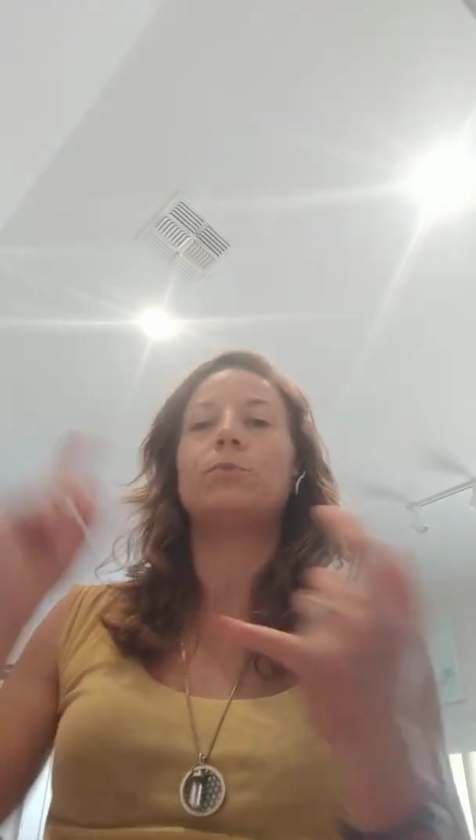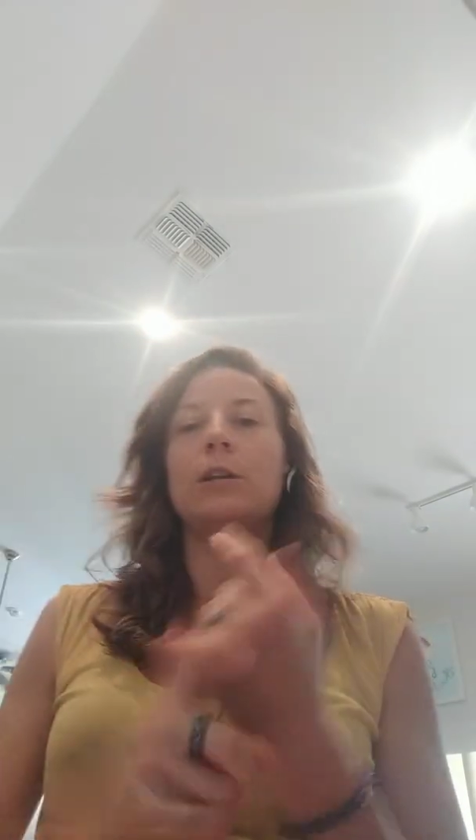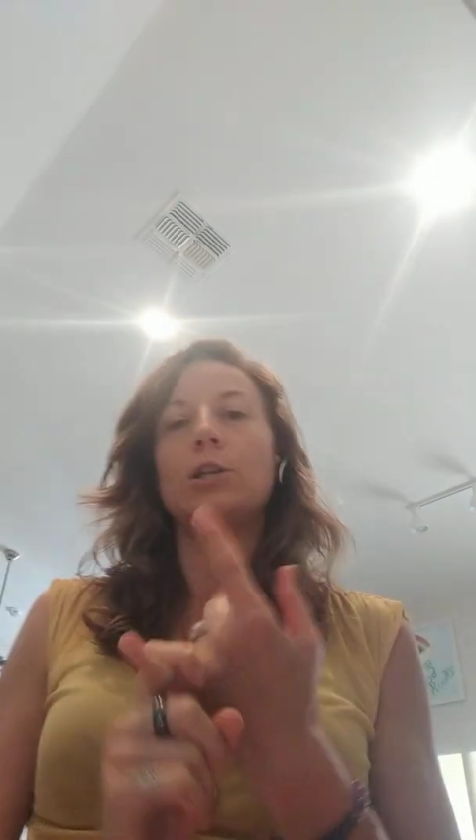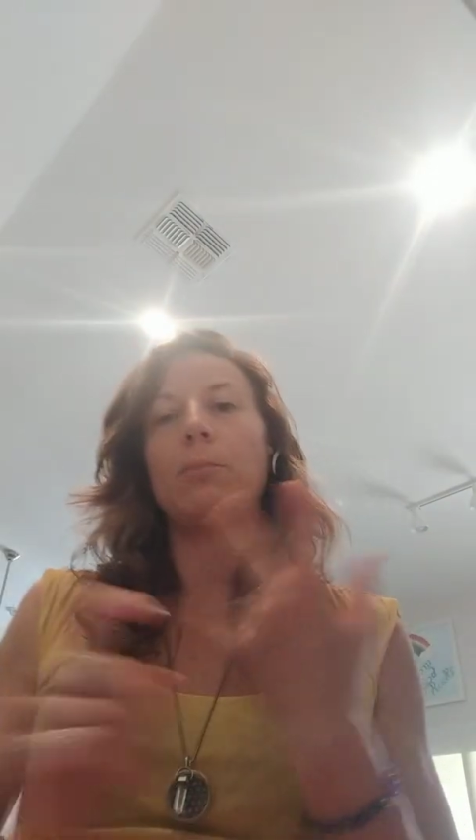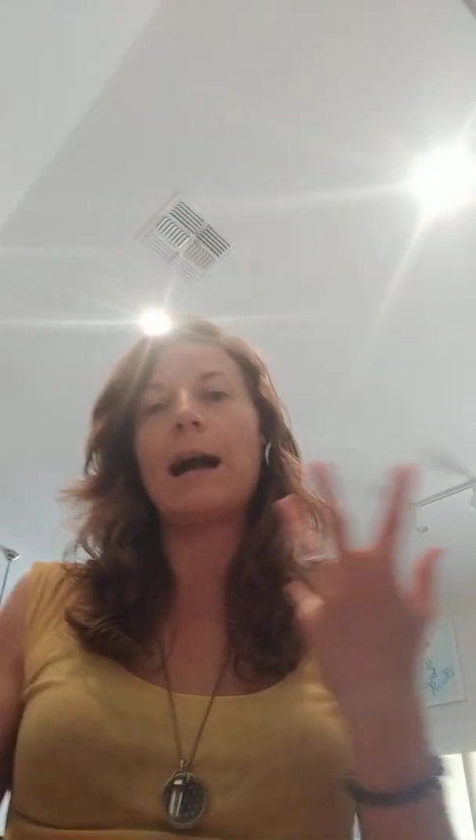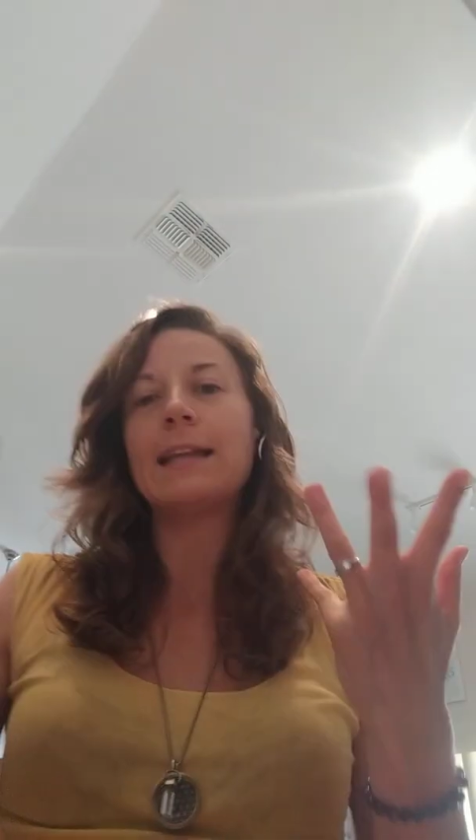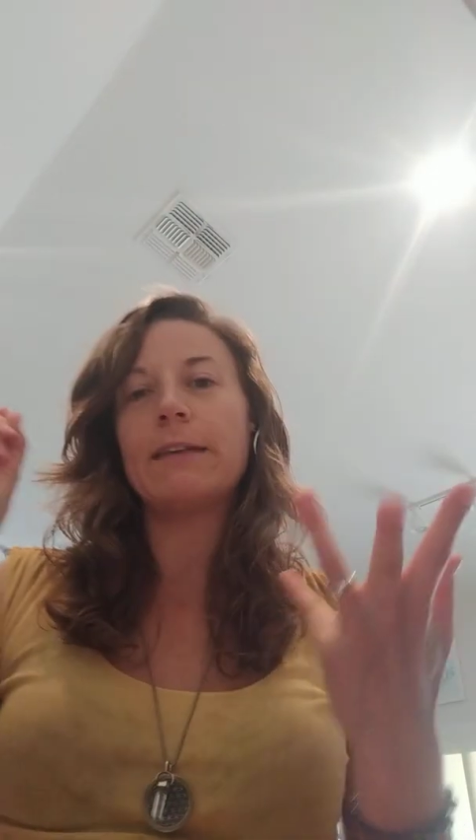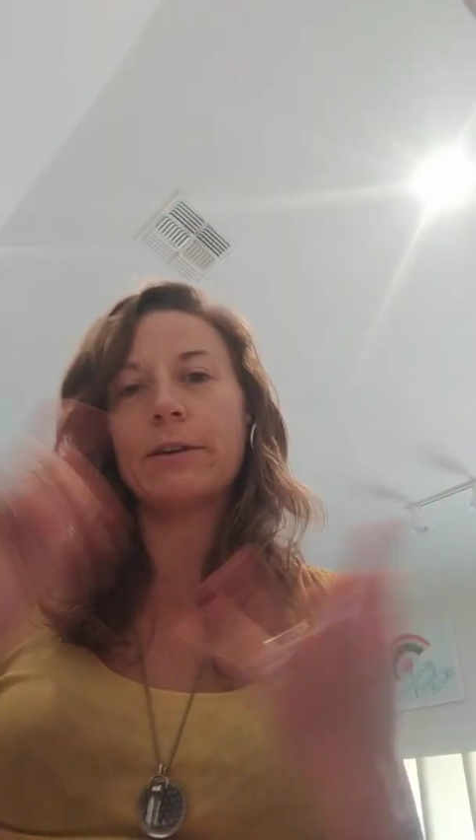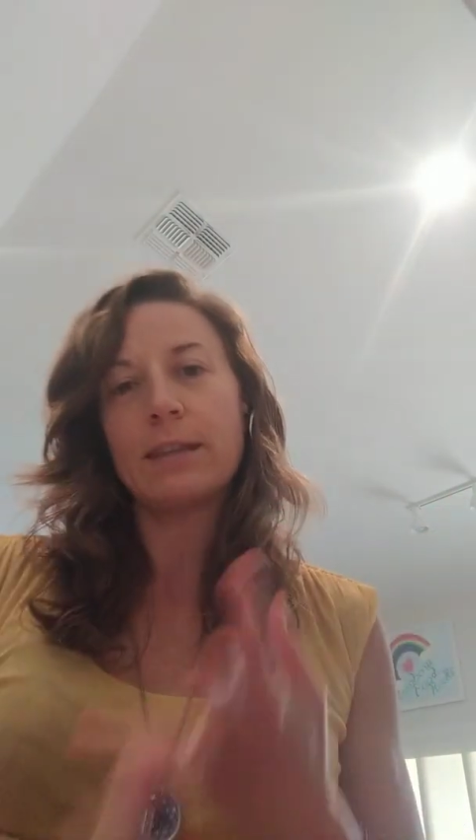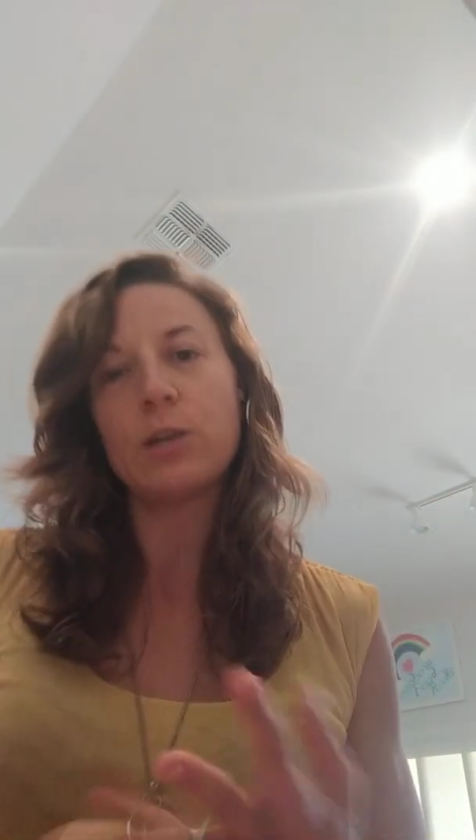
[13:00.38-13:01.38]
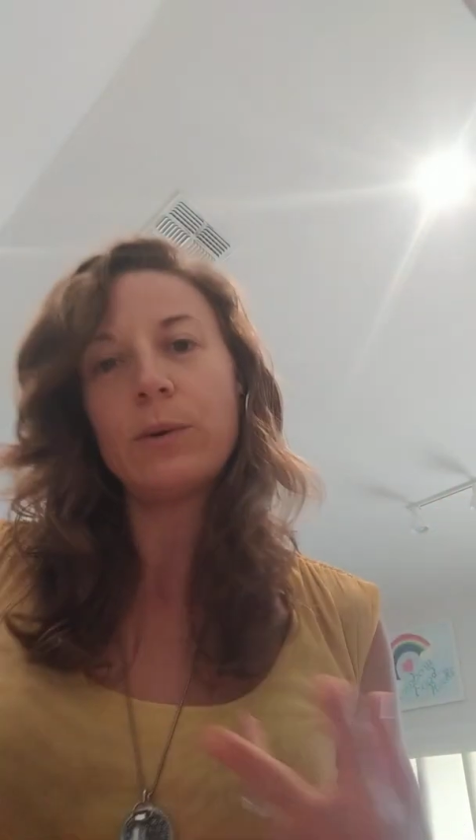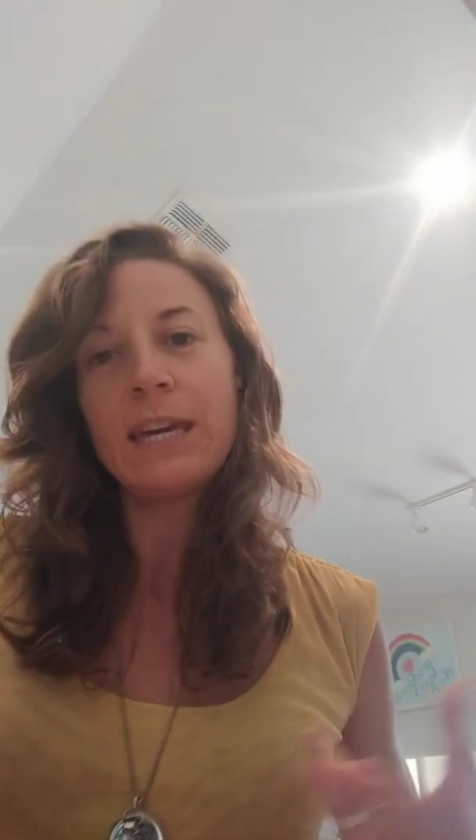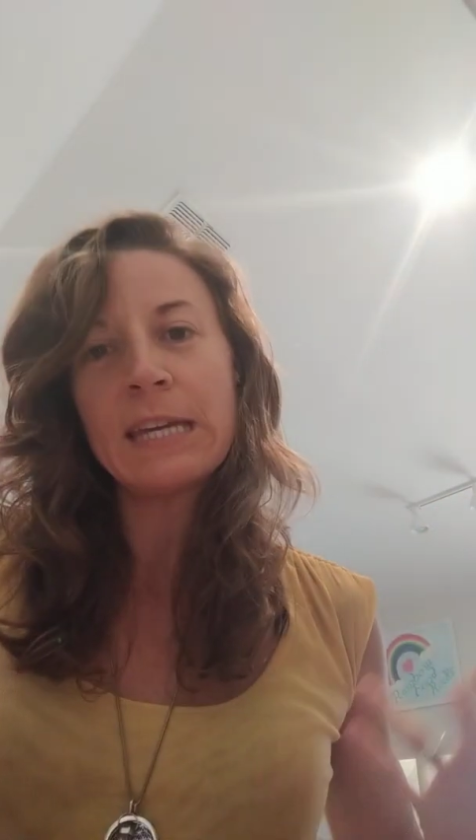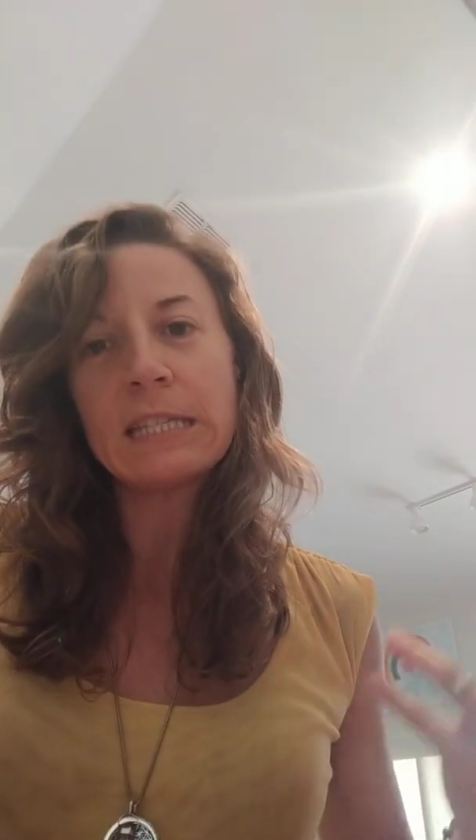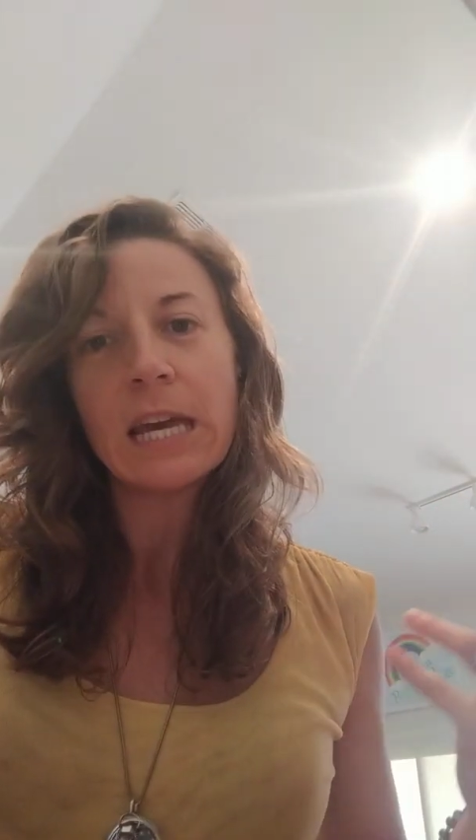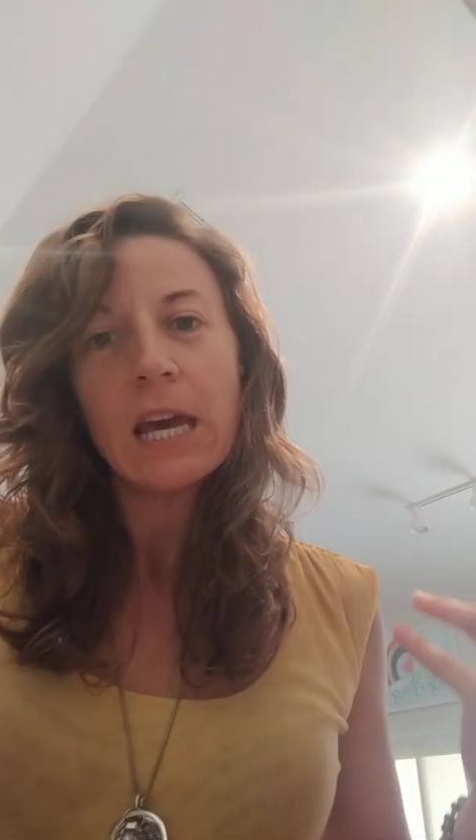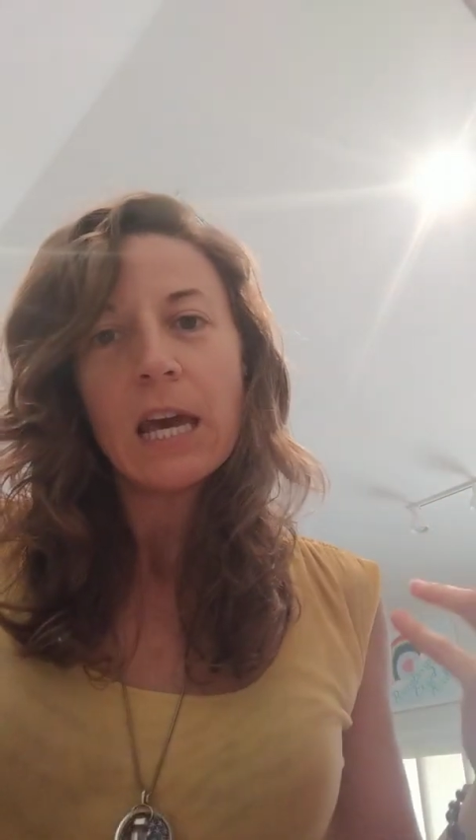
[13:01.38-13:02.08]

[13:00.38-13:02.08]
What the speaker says: you put on your body, everything you eat,